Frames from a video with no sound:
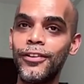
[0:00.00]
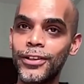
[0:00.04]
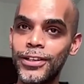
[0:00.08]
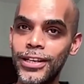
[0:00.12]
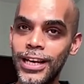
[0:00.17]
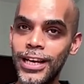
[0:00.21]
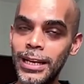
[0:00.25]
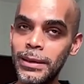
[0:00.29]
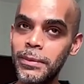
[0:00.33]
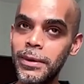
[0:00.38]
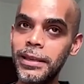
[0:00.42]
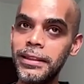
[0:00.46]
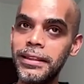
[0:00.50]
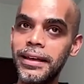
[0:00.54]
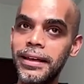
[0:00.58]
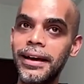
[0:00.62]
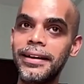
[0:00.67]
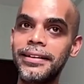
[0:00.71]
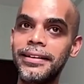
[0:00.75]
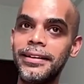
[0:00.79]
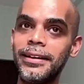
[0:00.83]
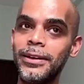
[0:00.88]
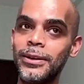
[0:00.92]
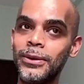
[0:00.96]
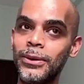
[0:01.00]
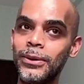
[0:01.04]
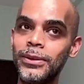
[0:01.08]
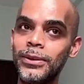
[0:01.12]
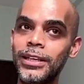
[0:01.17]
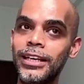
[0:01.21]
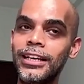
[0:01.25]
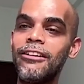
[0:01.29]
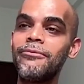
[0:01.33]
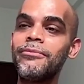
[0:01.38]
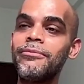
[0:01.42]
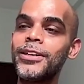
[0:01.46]
telling me that
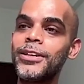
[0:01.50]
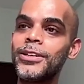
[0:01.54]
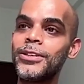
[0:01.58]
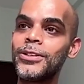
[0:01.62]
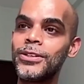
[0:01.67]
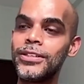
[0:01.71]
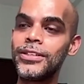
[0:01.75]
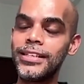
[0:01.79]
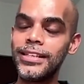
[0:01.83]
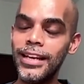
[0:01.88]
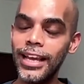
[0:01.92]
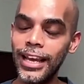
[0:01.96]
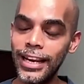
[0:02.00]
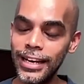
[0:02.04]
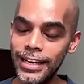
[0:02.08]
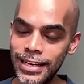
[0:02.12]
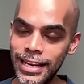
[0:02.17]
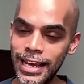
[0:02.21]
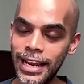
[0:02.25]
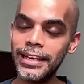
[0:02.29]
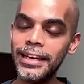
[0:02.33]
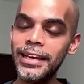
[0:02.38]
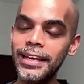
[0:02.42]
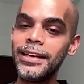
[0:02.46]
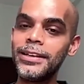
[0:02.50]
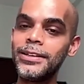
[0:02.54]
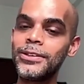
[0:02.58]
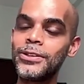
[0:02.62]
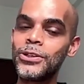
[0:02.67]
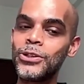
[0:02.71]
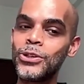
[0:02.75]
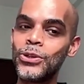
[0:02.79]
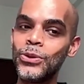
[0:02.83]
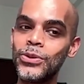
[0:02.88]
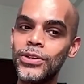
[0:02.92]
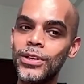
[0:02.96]
the government is in Delhi is
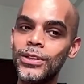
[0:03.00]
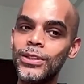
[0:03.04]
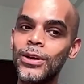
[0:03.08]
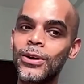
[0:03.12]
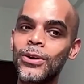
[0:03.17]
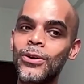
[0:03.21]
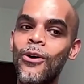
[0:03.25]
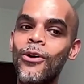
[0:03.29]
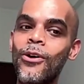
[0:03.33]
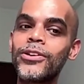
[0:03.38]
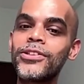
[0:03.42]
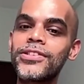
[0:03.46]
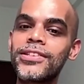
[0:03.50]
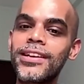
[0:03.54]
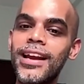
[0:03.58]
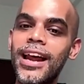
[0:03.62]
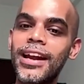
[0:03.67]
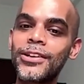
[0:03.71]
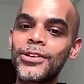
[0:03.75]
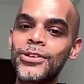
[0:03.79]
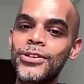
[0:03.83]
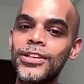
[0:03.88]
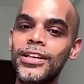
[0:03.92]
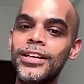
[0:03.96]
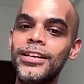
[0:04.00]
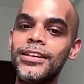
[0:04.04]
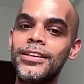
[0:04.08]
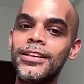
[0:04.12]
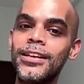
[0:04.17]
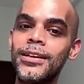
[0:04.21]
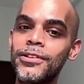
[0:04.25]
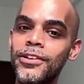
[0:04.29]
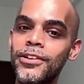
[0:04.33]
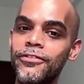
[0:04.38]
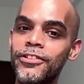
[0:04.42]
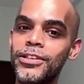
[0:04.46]
choosing the wrong strategy in
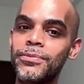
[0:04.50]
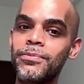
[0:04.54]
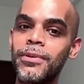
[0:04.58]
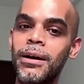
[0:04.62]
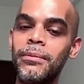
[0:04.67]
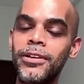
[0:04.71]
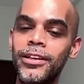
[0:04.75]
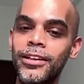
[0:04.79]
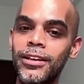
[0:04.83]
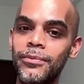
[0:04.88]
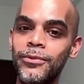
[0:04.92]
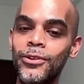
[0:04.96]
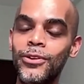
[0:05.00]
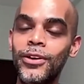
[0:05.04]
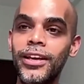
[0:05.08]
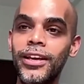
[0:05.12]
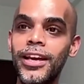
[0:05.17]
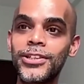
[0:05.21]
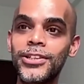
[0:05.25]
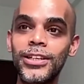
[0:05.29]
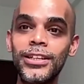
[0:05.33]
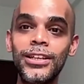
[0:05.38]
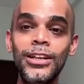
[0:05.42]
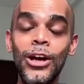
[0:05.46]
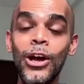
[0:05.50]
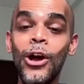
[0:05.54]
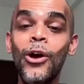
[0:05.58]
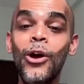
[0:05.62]
terms of its public communication,